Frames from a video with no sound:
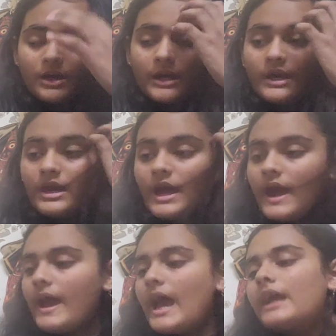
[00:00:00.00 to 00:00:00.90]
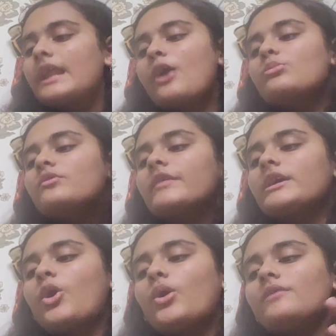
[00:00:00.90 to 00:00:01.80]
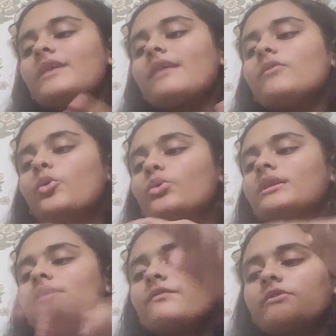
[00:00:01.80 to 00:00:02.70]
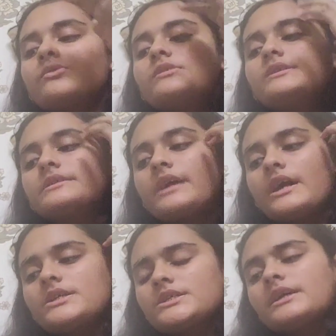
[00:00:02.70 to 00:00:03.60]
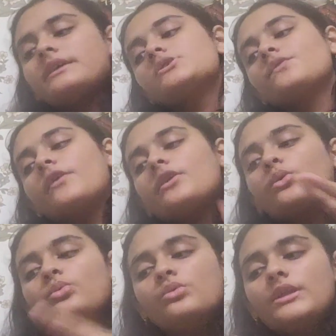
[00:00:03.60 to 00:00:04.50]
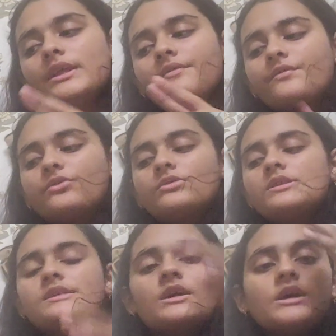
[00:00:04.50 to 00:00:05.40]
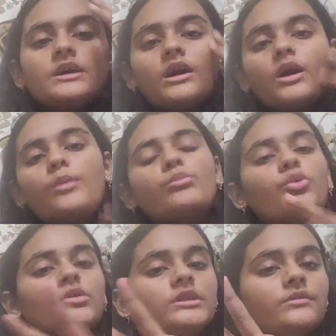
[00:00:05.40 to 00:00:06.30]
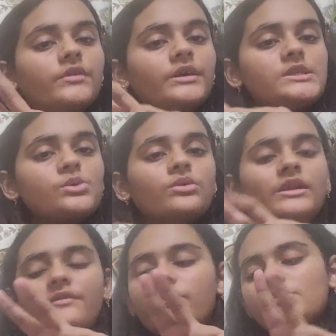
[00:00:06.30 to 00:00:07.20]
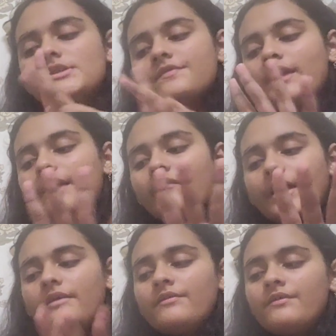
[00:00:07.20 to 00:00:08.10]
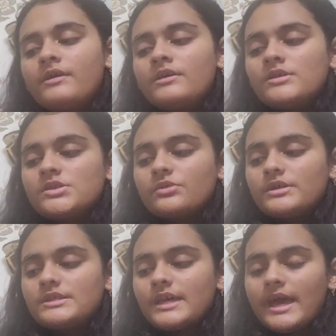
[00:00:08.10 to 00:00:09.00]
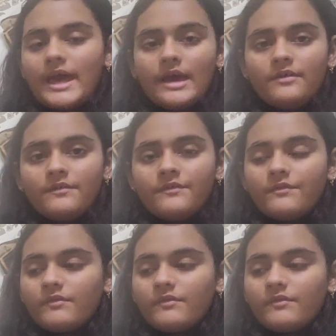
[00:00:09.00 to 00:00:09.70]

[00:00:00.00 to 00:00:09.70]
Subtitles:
Okay. Now moving on, we have only fools rush in. So for only fools, both the words only fools, we have F. So it's F